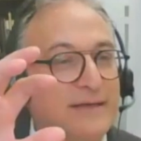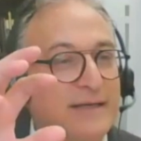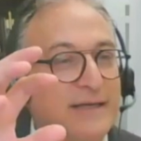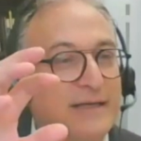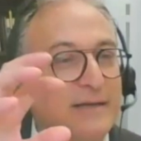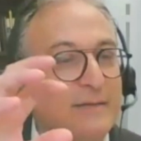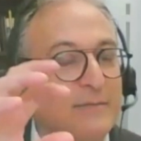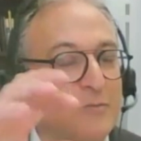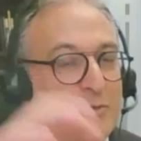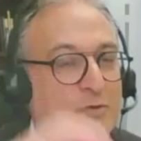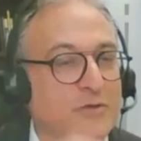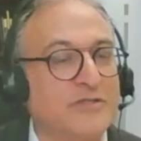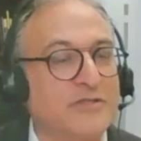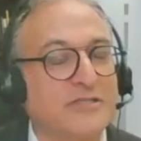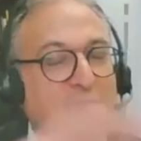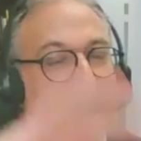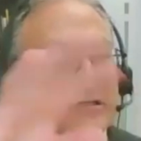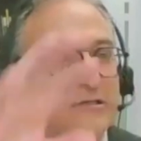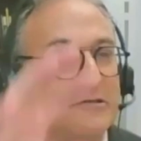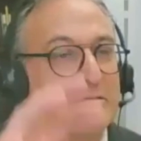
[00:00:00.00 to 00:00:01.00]
in a more
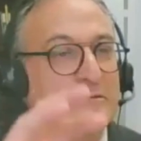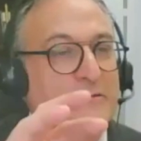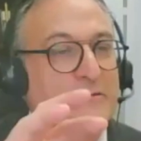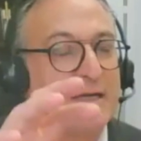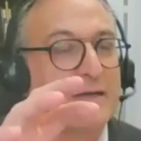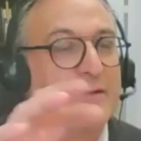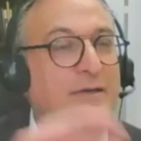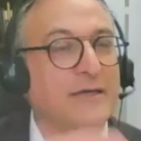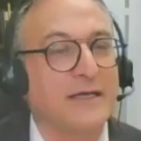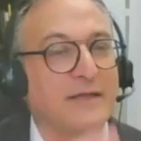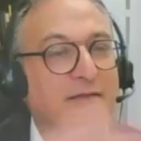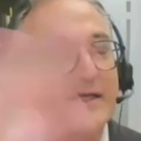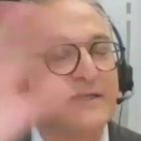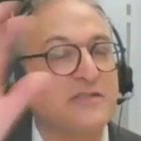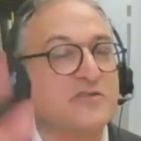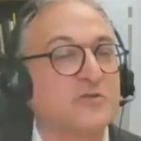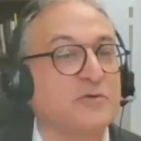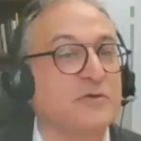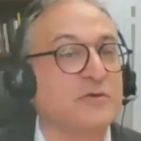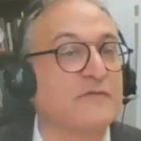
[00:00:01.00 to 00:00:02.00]
secure area
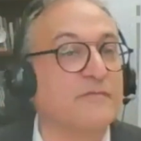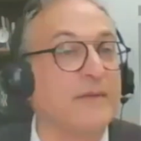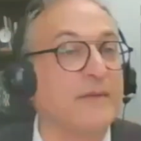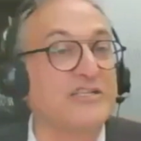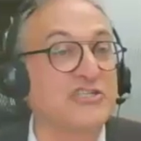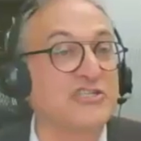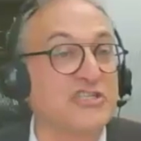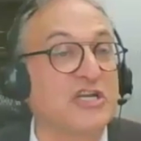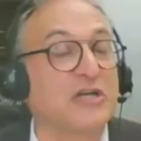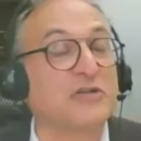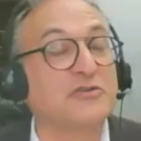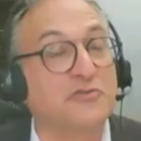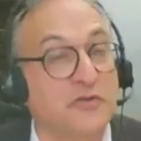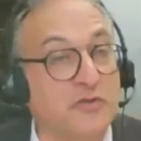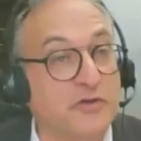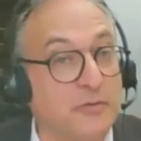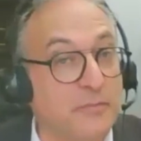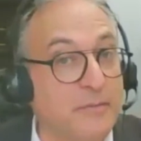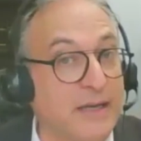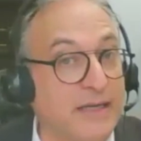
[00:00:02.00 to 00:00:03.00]
that sort of might shelter
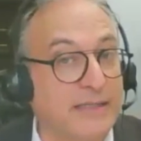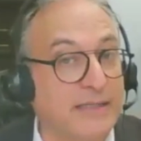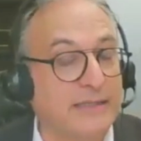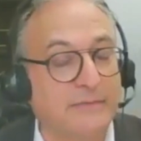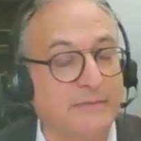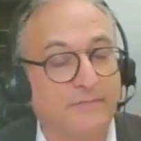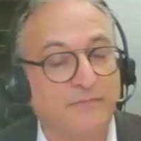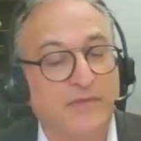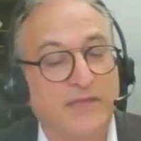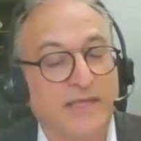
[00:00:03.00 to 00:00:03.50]
their money